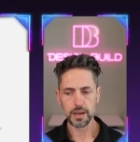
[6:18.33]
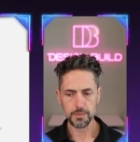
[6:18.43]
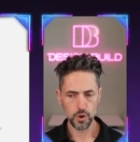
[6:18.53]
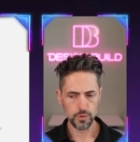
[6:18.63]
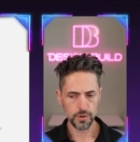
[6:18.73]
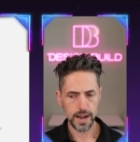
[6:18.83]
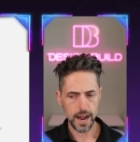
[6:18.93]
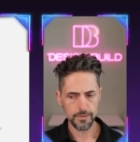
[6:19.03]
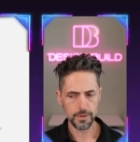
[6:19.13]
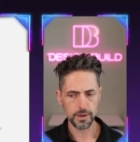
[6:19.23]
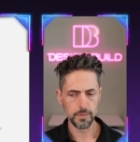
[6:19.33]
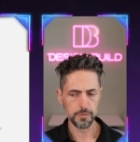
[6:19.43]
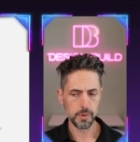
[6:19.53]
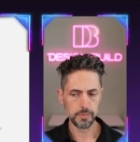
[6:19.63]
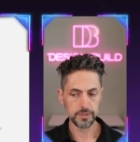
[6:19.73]
Over half of the
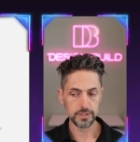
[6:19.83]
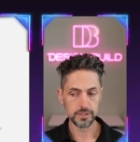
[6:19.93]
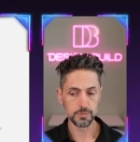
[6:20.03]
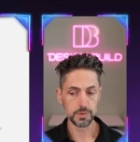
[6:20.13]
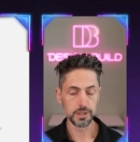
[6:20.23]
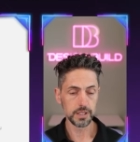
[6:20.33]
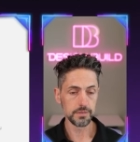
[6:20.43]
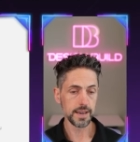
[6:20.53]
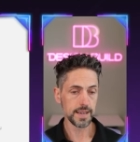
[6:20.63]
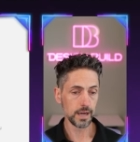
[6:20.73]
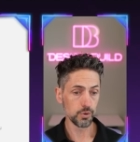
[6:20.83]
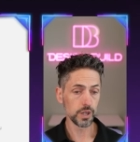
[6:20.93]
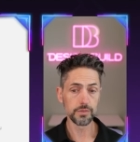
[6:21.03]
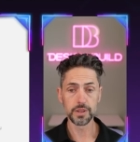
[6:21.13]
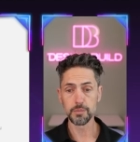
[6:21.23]
small businesses believe AI will
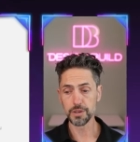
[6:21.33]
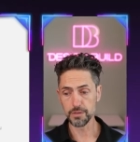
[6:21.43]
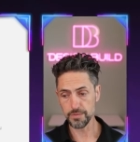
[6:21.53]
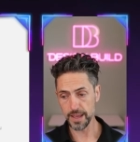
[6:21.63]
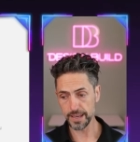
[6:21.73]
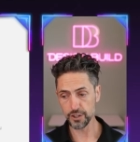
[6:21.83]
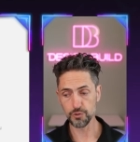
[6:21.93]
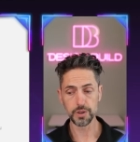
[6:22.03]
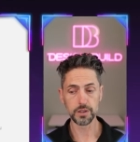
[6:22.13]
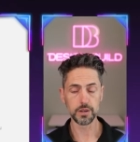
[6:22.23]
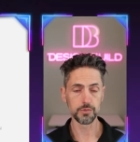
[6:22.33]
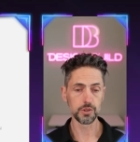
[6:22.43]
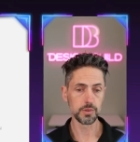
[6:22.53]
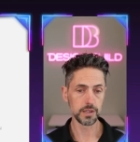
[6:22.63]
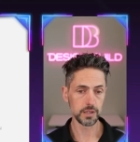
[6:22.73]
give them an advantage when it comes
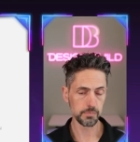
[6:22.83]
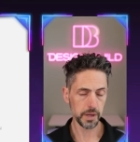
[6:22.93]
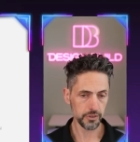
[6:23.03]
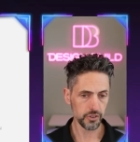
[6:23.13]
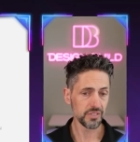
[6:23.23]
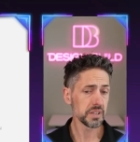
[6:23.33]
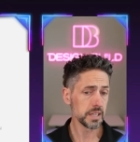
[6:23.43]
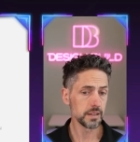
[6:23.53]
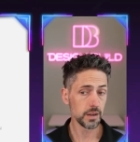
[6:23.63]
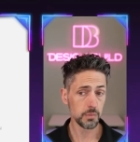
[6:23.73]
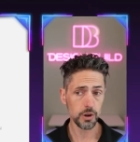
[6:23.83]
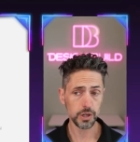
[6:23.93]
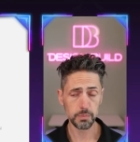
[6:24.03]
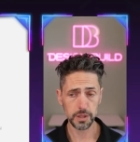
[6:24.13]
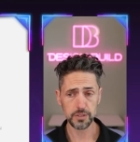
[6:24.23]
to being competitive in their
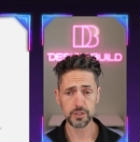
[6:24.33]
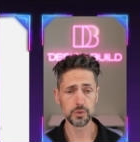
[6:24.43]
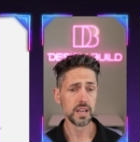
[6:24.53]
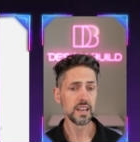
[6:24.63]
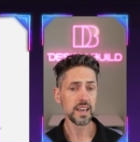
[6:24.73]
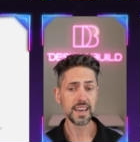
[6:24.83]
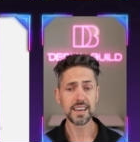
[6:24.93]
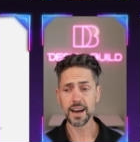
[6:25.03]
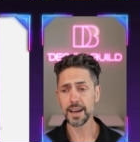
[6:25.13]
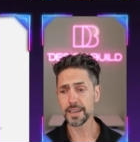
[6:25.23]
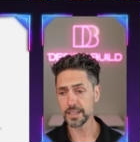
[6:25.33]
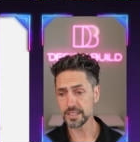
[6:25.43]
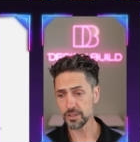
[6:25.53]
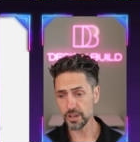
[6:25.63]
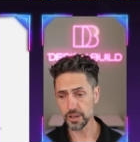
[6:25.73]
marketplace. So AI
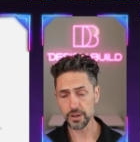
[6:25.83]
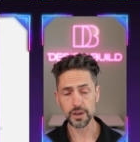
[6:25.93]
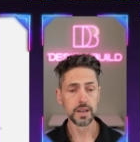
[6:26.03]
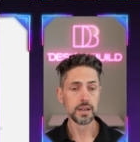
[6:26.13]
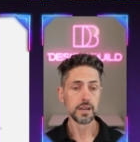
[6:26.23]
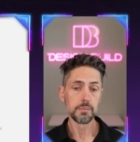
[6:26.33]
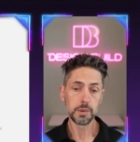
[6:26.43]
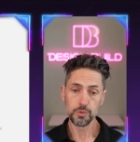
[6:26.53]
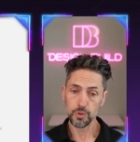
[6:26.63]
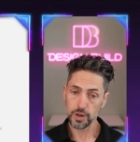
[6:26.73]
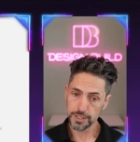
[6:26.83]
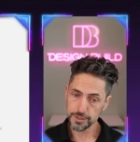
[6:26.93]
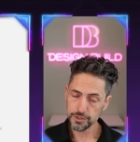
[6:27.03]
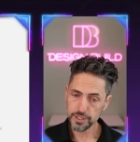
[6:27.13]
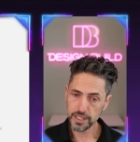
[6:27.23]
is here. People
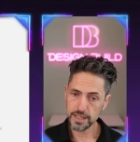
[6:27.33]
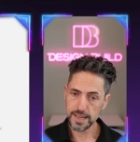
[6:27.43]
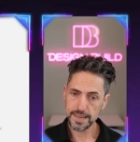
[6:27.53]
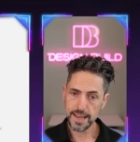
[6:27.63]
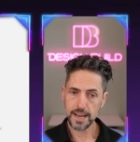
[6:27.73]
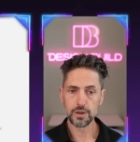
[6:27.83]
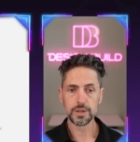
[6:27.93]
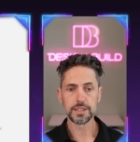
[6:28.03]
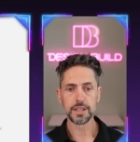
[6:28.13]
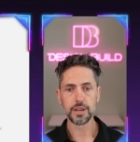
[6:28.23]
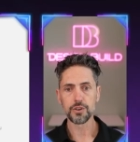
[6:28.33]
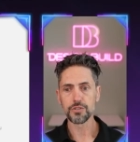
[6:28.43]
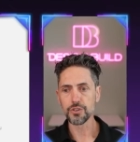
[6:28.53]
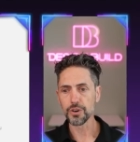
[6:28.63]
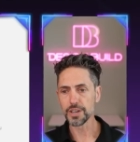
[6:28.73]
understand that now, and they are
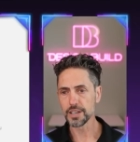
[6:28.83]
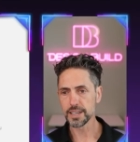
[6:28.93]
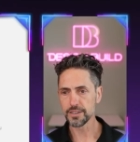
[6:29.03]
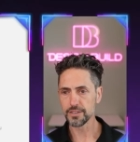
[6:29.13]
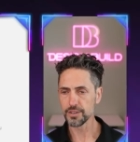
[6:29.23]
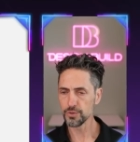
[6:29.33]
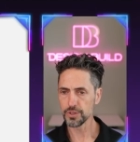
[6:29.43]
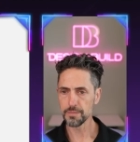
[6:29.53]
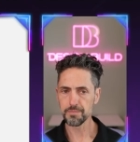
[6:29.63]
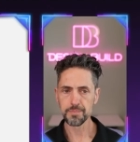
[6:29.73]
starting to get to use it.